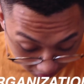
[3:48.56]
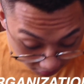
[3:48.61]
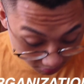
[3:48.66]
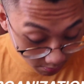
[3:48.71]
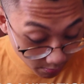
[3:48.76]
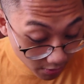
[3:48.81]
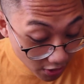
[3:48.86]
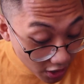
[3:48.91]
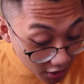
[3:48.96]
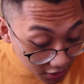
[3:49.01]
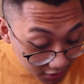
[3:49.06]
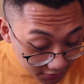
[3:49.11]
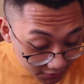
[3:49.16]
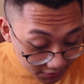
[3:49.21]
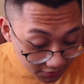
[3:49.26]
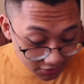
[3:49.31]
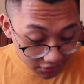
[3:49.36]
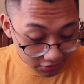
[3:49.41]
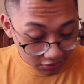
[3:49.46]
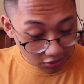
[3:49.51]

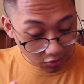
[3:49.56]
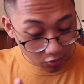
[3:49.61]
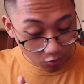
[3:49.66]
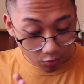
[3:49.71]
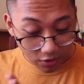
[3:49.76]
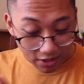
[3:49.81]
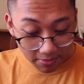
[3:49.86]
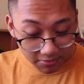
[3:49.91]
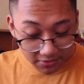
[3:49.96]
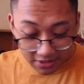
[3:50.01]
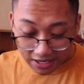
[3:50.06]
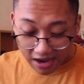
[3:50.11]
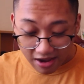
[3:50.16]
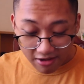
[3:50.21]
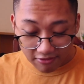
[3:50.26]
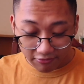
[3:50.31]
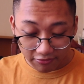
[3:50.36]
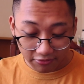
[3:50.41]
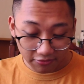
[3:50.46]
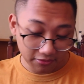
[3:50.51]
Box,
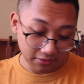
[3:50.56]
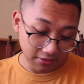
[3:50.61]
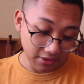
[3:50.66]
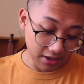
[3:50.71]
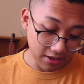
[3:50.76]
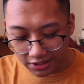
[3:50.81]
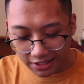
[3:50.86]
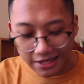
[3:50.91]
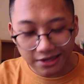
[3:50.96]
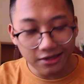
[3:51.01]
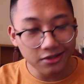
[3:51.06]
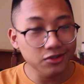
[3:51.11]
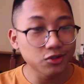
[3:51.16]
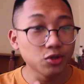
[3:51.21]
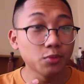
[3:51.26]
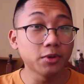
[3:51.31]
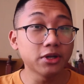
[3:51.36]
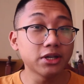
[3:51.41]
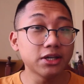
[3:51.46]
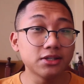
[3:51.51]
WebDAV, and it's
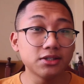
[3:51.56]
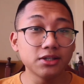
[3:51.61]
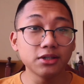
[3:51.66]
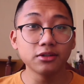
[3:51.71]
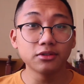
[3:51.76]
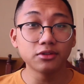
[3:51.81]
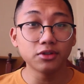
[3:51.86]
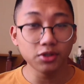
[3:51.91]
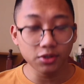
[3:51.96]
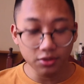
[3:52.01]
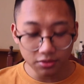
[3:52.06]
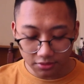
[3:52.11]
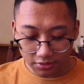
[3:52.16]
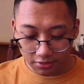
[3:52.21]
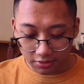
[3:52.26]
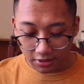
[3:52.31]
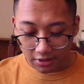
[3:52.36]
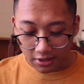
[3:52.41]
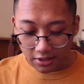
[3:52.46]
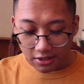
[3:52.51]
super easy to use
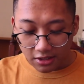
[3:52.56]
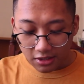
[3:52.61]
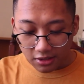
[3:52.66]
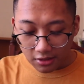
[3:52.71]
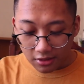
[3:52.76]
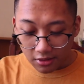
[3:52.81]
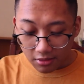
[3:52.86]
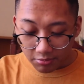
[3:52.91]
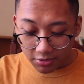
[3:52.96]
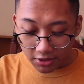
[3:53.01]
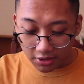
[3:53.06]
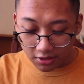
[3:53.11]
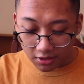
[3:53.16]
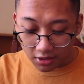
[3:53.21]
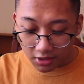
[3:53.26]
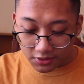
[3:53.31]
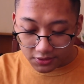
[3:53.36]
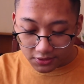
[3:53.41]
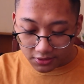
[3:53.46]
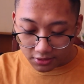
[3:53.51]

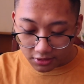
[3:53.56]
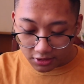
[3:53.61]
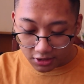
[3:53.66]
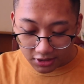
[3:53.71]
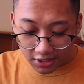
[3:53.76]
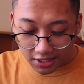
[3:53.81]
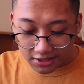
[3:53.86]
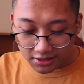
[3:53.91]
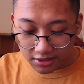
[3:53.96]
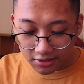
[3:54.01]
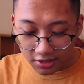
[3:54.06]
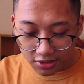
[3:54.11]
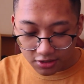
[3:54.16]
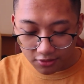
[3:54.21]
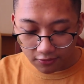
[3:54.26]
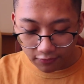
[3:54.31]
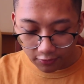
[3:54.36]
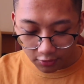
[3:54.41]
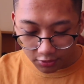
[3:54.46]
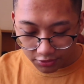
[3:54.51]
because the
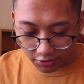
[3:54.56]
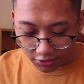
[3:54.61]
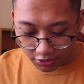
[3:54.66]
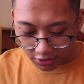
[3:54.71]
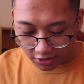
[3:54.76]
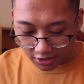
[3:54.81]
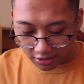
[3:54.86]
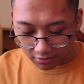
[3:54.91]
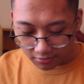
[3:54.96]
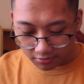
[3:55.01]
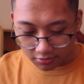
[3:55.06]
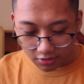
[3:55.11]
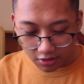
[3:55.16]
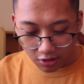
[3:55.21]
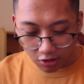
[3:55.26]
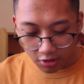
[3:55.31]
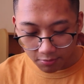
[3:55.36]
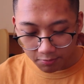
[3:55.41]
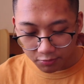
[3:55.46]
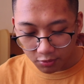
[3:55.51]
destination folder, you can
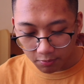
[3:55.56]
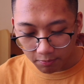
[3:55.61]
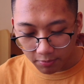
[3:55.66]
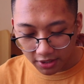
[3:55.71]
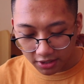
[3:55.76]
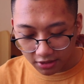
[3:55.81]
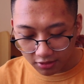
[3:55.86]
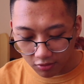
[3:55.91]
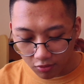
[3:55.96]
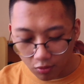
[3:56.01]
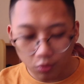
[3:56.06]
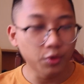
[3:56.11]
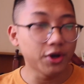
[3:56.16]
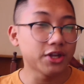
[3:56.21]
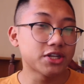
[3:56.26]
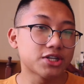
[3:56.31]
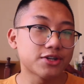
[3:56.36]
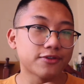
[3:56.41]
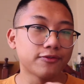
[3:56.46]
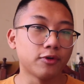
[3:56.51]
opt to pick
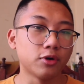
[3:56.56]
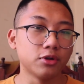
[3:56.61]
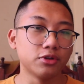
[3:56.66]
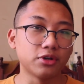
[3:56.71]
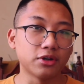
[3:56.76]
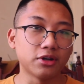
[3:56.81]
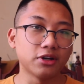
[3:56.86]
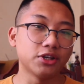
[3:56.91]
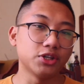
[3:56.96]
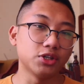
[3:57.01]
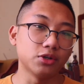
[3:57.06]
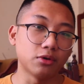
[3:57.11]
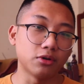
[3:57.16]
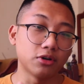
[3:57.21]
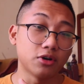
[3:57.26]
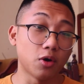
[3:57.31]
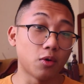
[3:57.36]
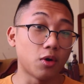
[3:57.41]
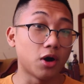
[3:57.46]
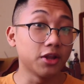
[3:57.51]
which folder you
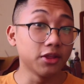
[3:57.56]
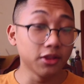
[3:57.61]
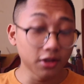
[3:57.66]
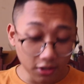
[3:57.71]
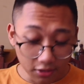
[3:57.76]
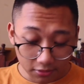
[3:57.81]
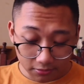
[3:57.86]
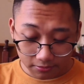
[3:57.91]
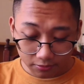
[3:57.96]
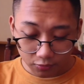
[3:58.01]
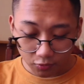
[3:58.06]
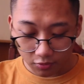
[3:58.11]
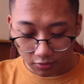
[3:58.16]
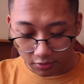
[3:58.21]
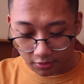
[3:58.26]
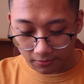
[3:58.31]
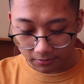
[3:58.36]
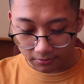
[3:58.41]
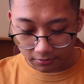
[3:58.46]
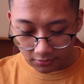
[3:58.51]
go under.
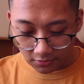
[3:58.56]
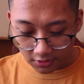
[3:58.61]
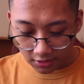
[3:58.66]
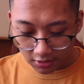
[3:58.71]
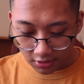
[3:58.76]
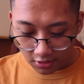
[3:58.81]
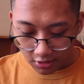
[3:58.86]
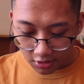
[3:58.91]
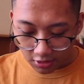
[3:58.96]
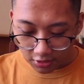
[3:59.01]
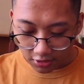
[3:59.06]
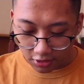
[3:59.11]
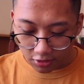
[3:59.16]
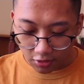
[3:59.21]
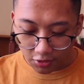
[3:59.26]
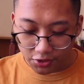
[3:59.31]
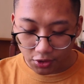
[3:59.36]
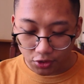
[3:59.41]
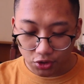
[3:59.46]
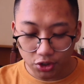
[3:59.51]
You can
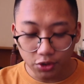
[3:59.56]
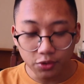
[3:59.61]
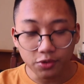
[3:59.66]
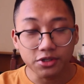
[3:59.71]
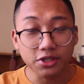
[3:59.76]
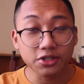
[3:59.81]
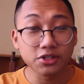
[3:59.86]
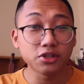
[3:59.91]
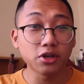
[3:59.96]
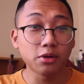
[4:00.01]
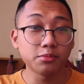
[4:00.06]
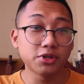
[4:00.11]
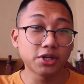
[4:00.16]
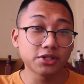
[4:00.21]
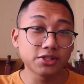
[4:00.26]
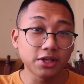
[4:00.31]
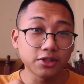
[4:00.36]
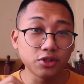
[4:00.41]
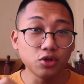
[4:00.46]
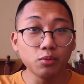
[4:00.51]
also choose the
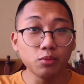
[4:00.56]
subjects that you